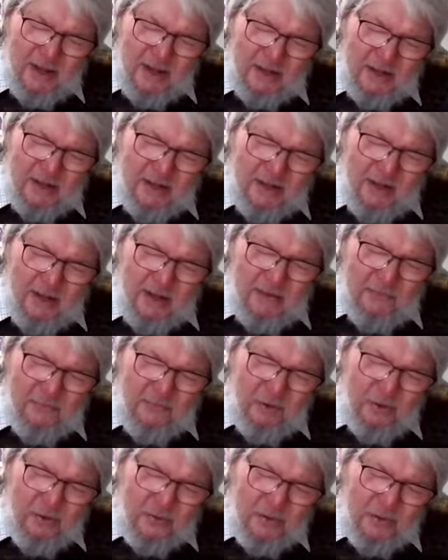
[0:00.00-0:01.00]
I've
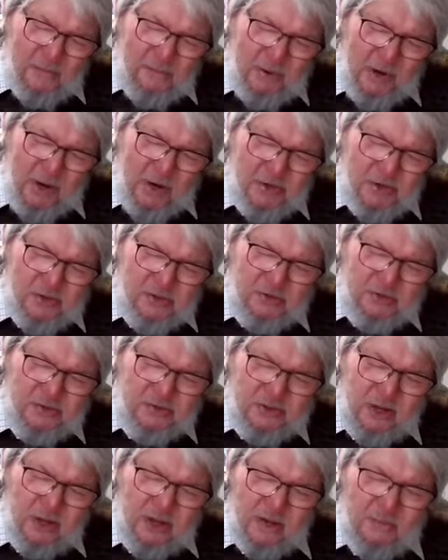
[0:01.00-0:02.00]
got the impression, as
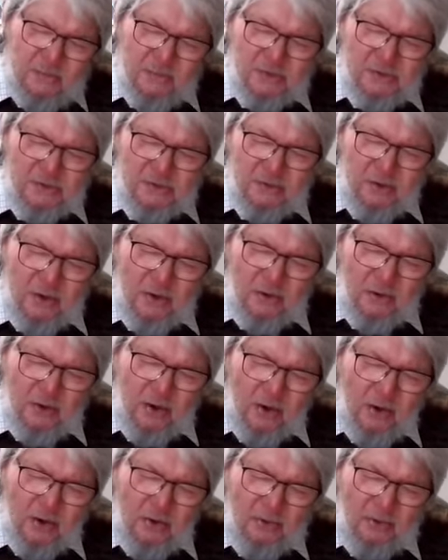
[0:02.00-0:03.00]
time has gone
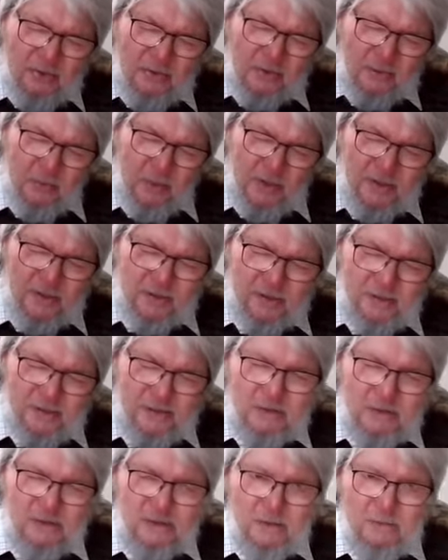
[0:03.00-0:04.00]
on, whether
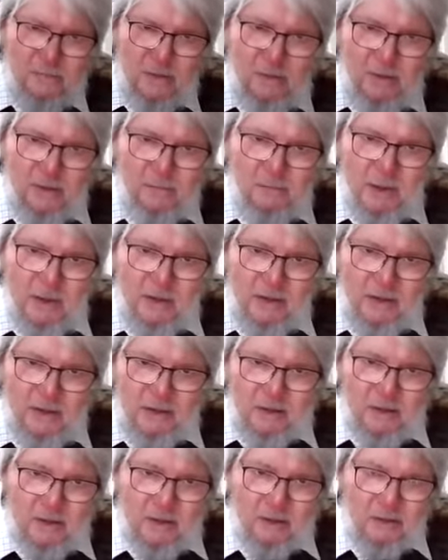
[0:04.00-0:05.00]
this is a money
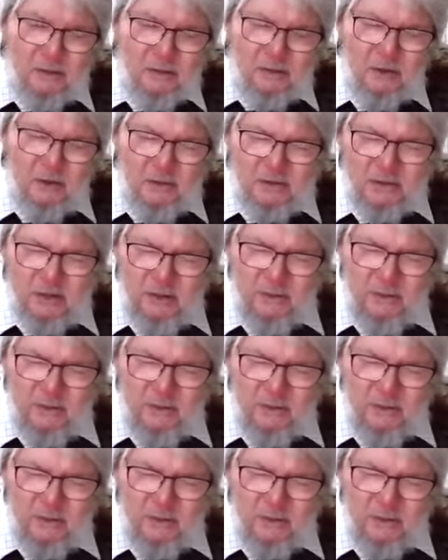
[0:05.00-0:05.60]
thing or not,